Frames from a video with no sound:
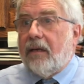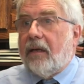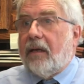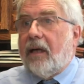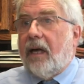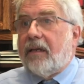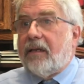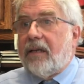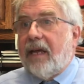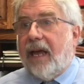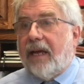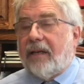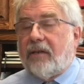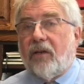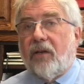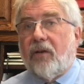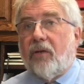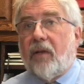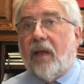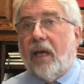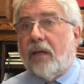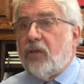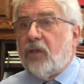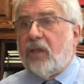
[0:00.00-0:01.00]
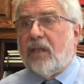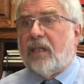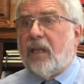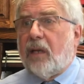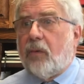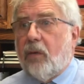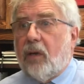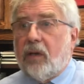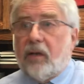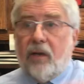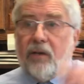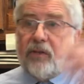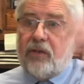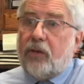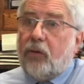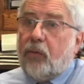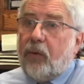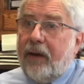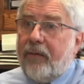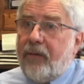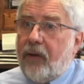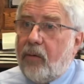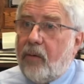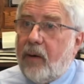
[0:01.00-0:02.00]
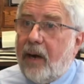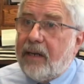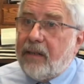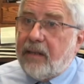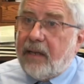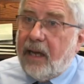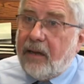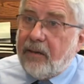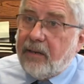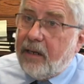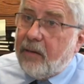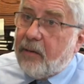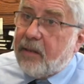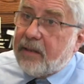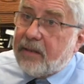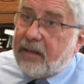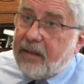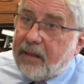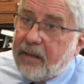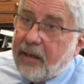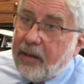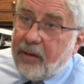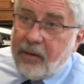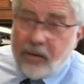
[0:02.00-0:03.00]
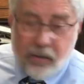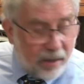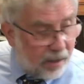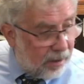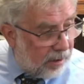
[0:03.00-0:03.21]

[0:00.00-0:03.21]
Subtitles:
a tank to do that. She said, well, there's the river right down here, isn't there?